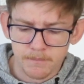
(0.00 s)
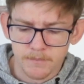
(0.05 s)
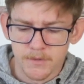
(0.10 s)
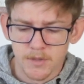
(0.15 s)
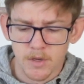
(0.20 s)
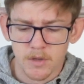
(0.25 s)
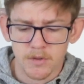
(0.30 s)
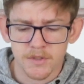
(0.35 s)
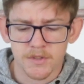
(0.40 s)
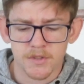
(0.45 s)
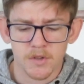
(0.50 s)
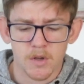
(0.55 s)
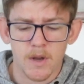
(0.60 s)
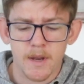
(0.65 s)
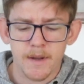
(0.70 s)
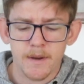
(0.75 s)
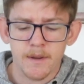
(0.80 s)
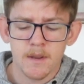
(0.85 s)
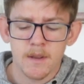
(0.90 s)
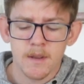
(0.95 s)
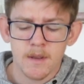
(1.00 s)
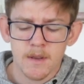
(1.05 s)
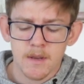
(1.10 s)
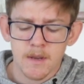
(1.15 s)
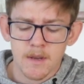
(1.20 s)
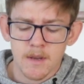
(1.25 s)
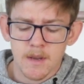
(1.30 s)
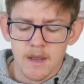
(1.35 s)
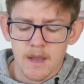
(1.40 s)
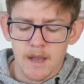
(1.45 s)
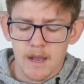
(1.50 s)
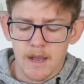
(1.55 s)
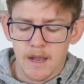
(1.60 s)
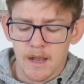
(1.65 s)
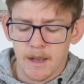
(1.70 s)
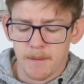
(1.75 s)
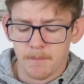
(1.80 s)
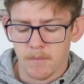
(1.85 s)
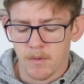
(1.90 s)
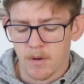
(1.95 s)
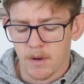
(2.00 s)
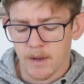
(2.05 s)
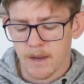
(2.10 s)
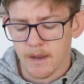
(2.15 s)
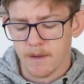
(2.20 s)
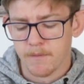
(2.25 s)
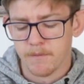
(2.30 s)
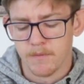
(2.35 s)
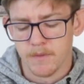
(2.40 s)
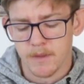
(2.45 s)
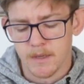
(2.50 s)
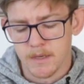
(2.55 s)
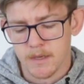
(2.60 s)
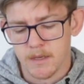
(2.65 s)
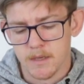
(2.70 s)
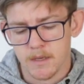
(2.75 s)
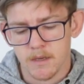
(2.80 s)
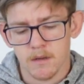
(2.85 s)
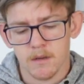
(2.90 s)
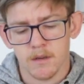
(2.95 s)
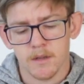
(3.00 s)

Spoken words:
So on the side, I have the,